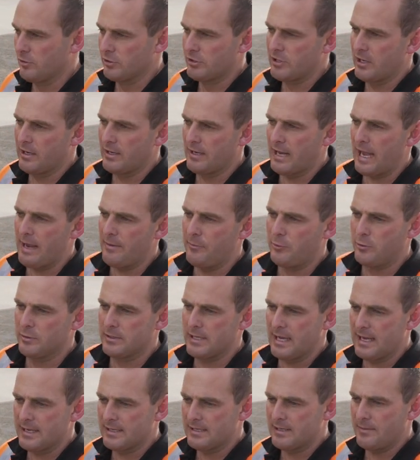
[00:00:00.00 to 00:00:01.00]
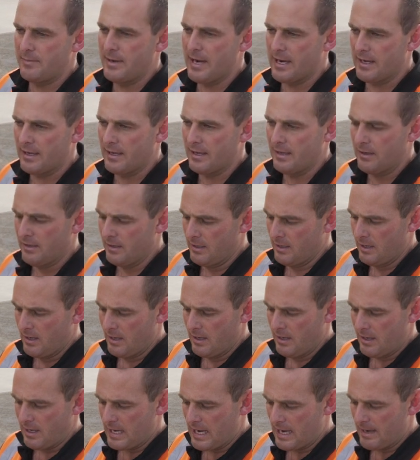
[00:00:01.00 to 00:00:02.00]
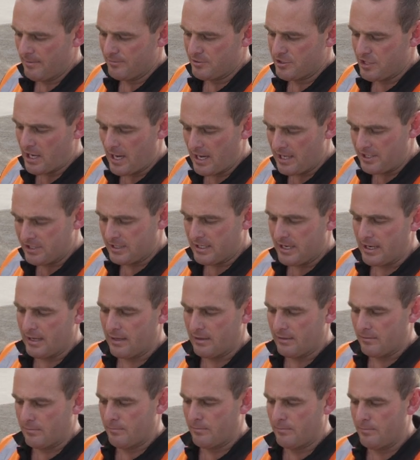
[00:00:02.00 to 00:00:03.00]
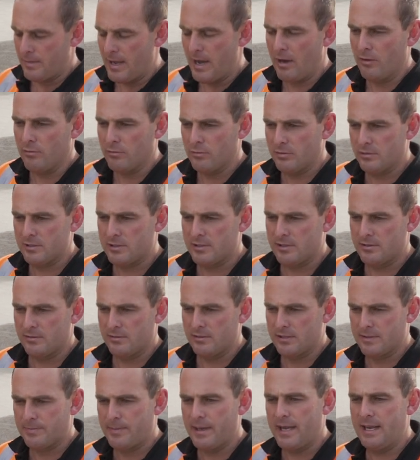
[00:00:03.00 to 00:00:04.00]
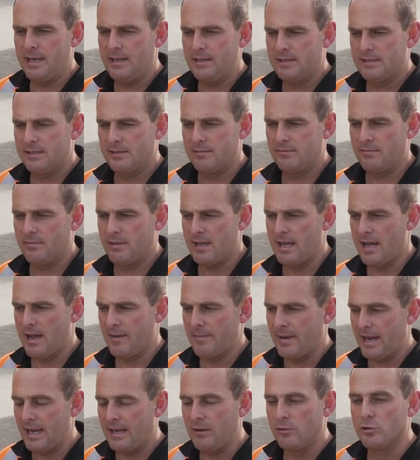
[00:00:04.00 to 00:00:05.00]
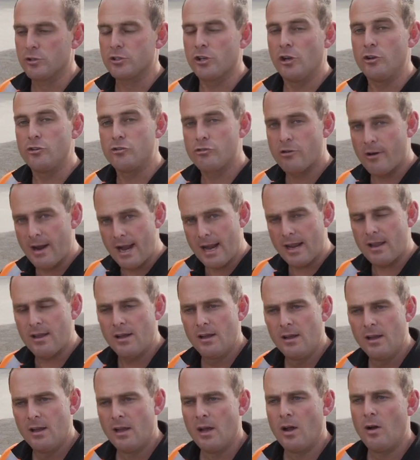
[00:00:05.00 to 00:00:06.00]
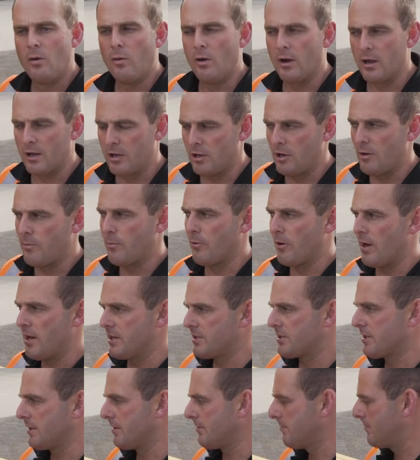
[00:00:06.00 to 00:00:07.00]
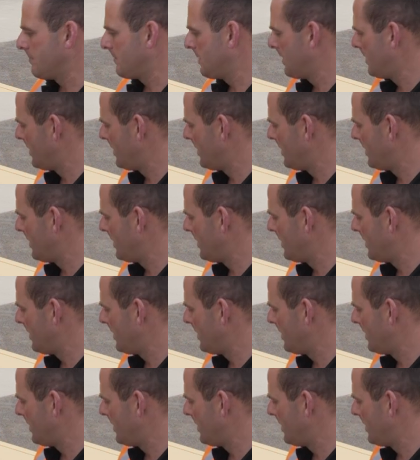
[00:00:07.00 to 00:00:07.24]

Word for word: also enables us to be able to um, change our belt speeds um, and also track while in operation.